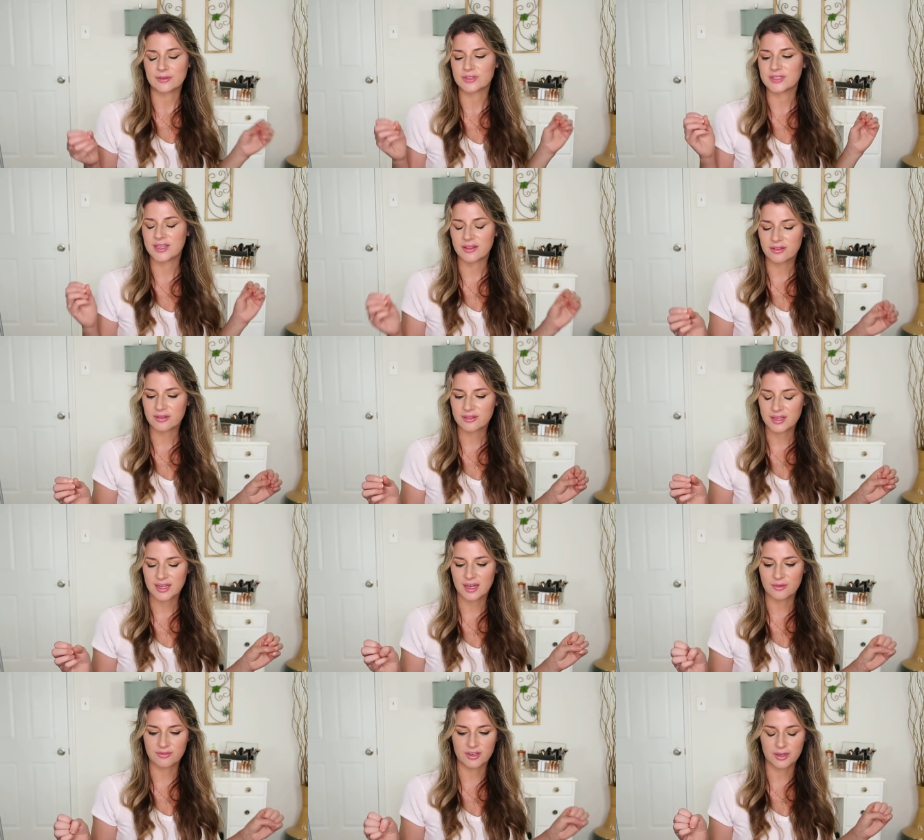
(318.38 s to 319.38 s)
There was another
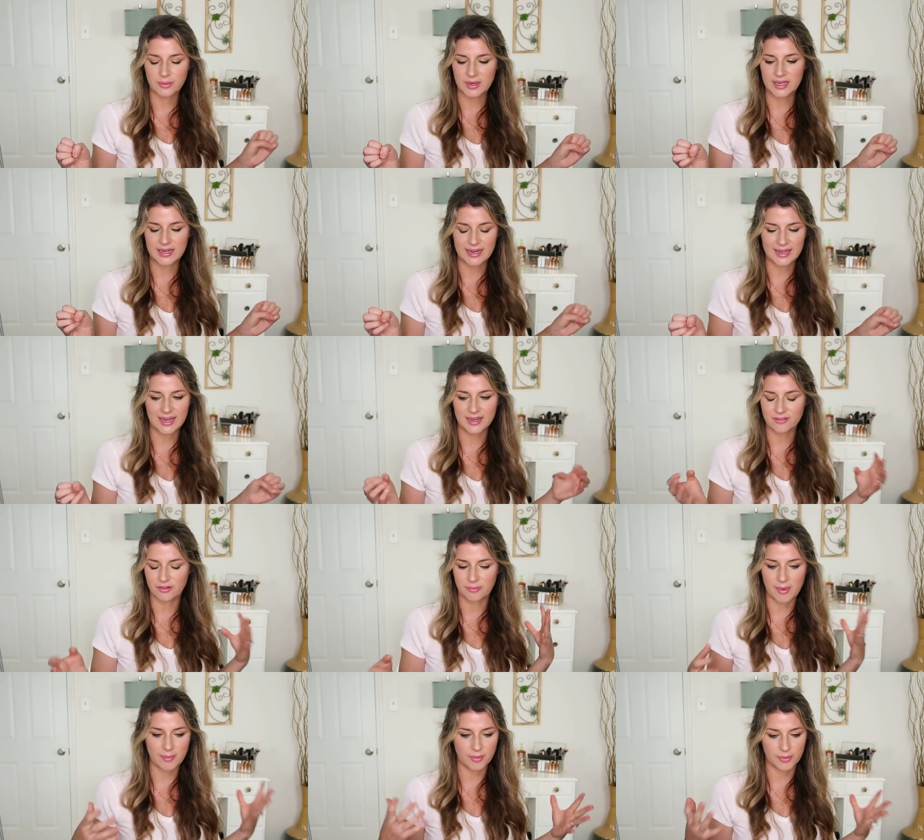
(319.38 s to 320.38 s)
thing I really wanted. I can't even
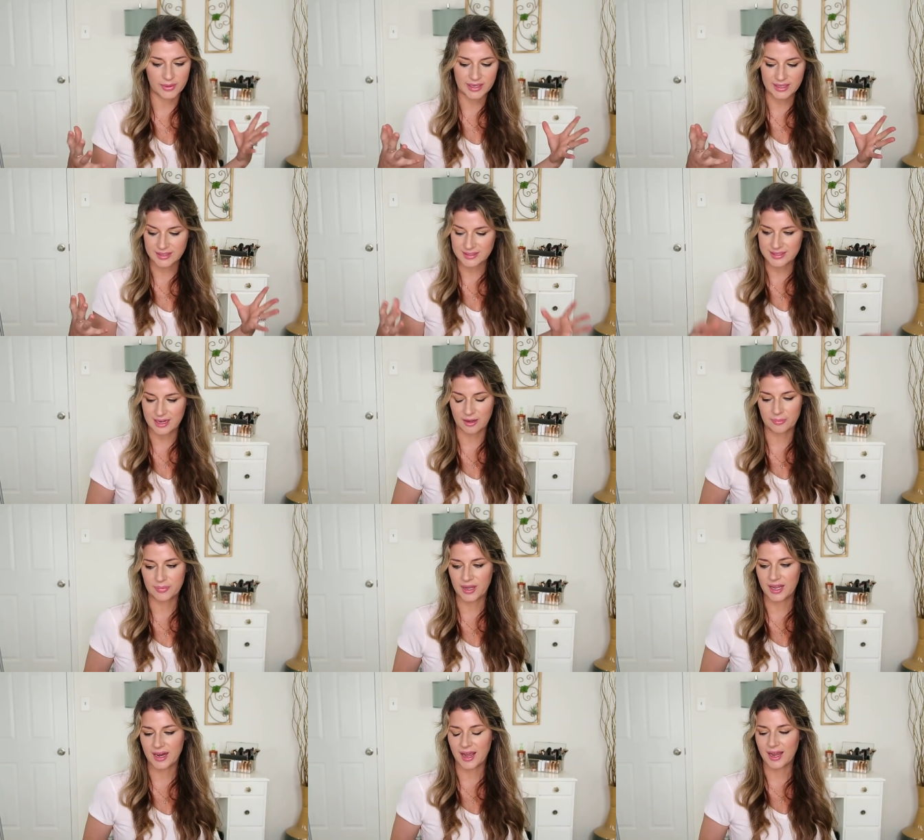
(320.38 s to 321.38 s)
remember what it is now,
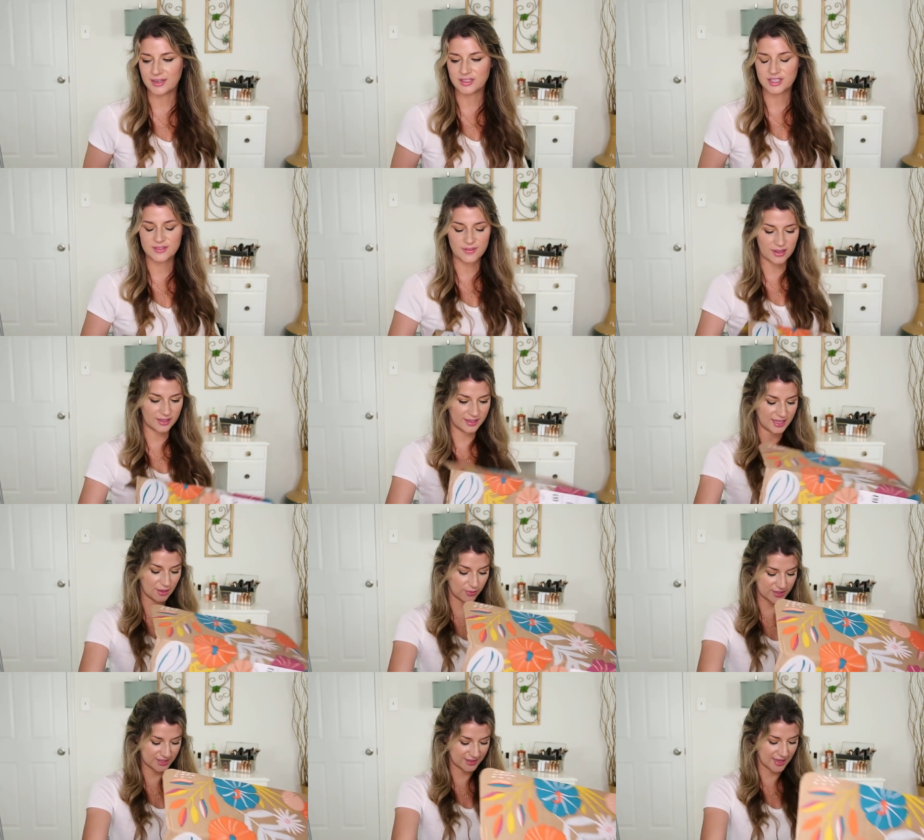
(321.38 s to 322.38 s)
but I just felt like
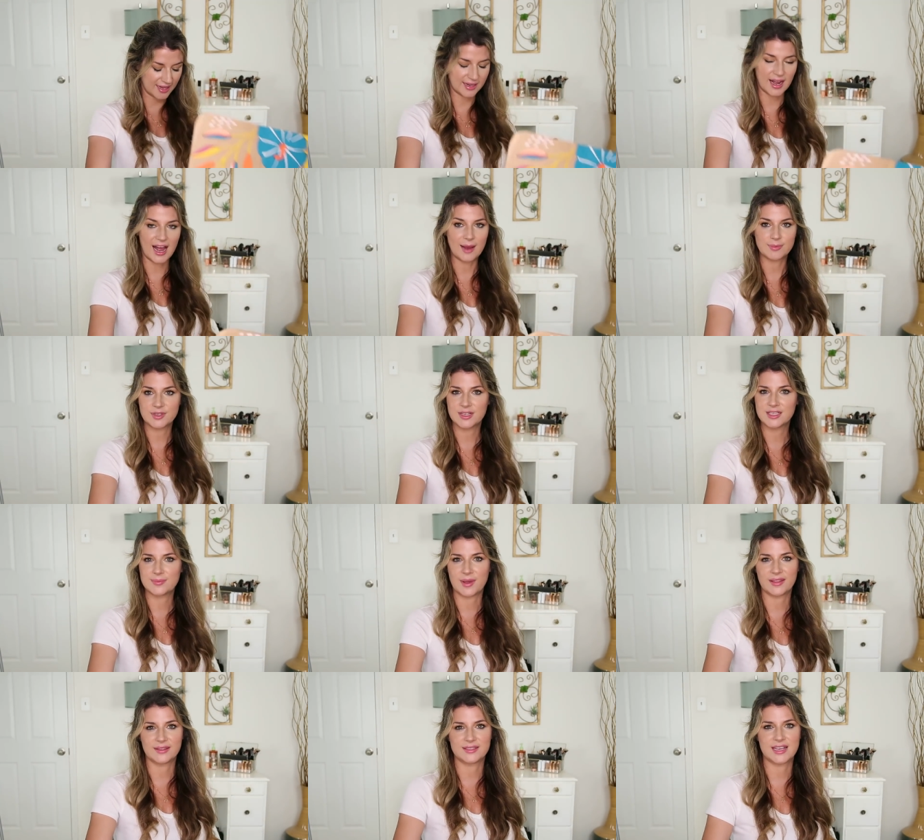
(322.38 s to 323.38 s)
there wasn't a lot of options
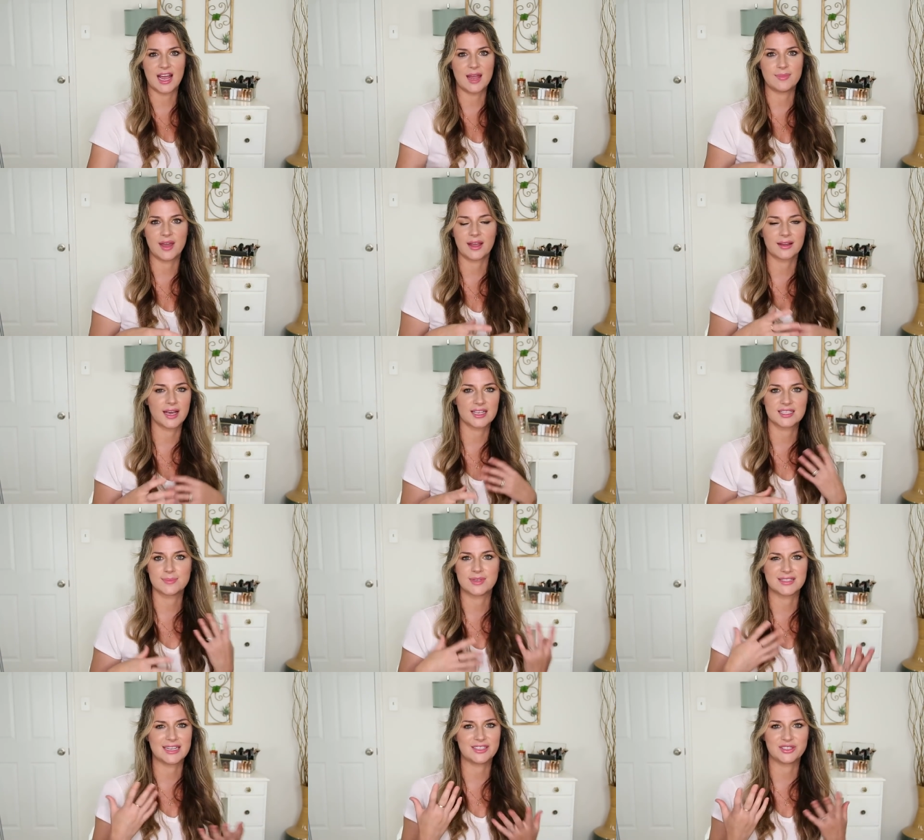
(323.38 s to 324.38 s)
by the time that
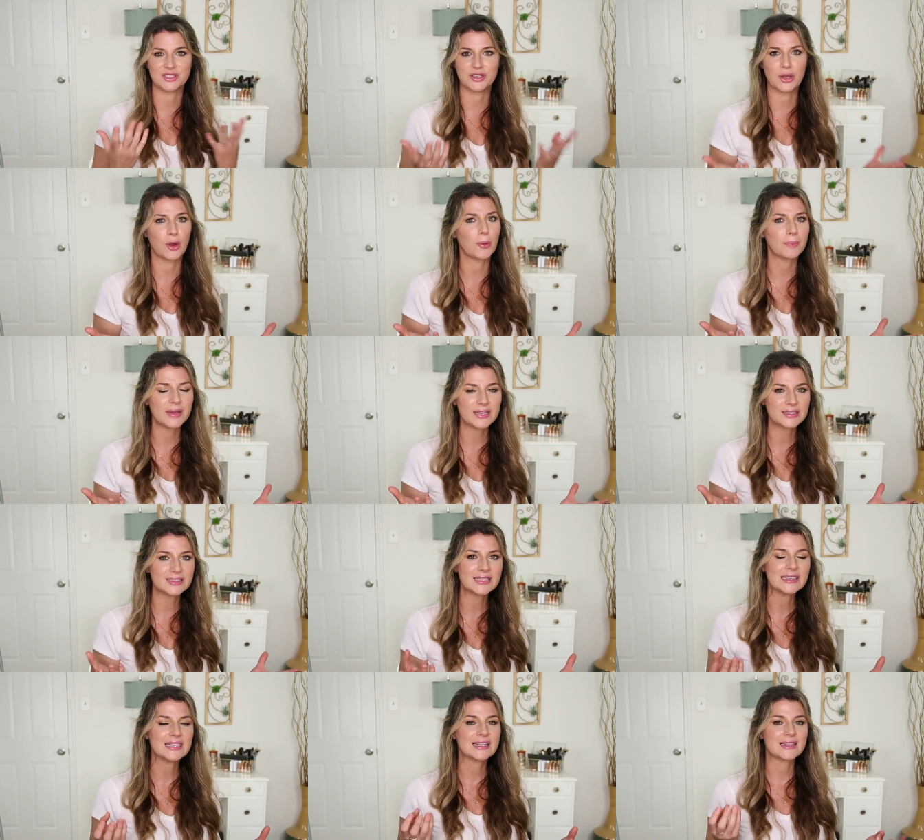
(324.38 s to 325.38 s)
customization opened.